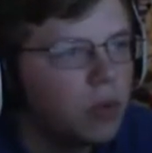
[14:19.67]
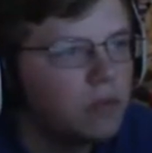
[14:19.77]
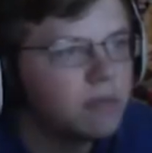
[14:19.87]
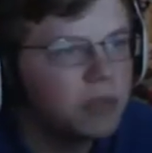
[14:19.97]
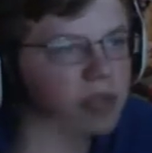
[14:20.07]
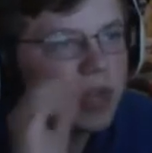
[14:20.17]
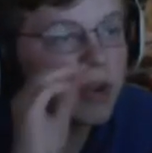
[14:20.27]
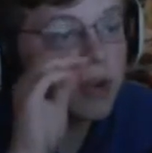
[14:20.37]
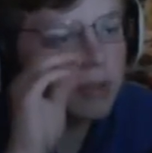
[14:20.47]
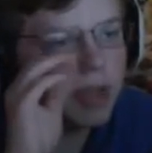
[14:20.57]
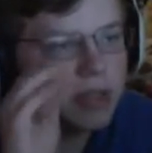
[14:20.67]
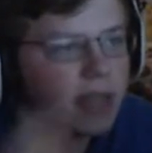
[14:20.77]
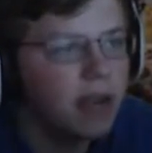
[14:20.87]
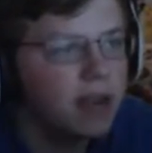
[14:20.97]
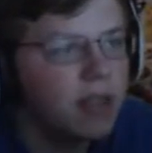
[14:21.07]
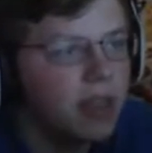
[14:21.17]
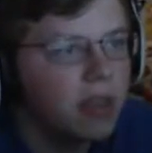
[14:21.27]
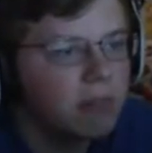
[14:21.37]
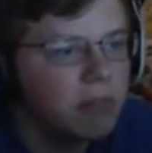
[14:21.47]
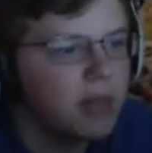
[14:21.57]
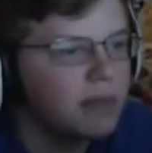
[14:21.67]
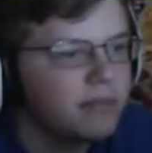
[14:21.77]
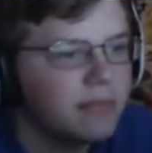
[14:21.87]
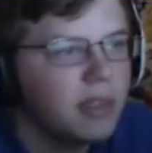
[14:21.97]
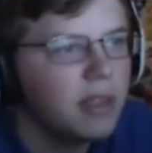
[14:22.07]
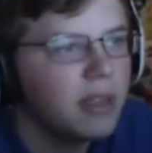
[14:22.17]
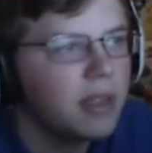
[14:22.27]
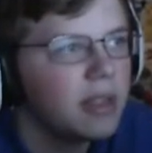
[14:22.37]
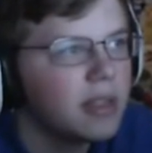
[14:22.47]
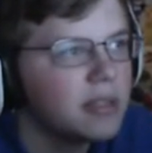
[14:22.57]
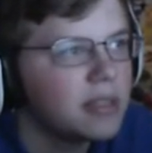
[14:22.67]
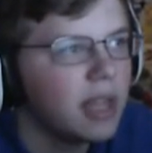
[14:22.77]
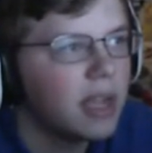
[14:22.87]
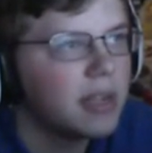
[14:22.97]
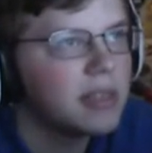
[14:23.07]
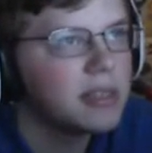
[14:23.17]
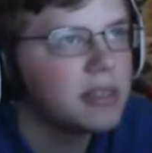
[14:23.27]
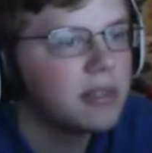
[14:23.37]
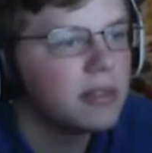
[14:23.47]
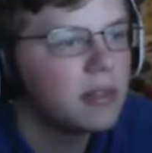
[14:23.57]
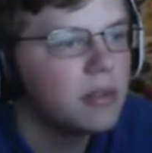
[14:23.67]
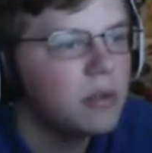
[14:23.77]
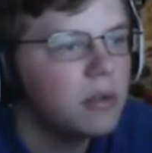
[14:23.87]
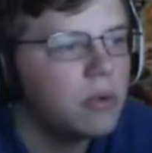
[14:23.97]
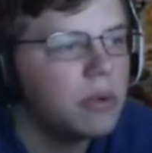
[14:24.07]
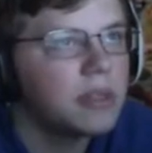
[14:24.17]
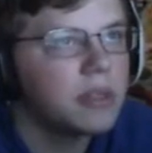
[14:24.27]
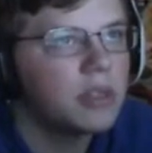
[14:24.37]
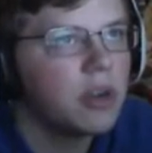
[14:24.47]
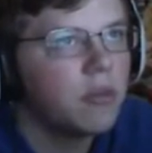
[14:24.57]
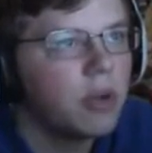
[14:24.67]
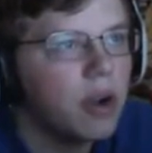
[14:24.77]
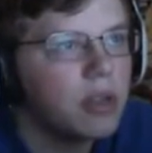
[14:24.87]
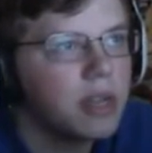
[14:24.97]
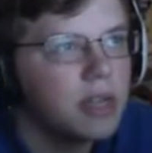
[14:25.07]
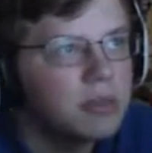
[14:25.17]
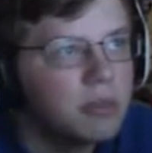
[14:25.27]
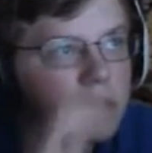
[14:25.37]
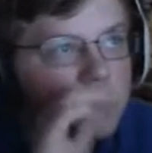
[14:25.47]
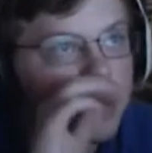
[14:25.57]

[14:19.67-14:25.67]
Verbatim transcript: Cool. Just got rid of my entire thing, but it's not gonna. Oh, he's gonna draw four cards. That's